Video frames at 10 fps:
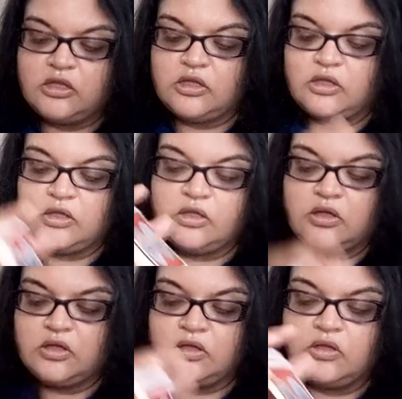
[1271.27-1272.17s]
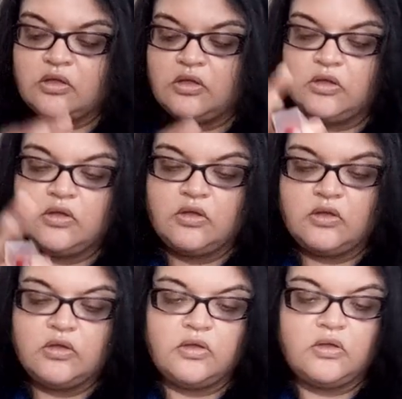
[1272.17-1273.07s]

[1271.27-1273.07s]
No one is speaking in this clip.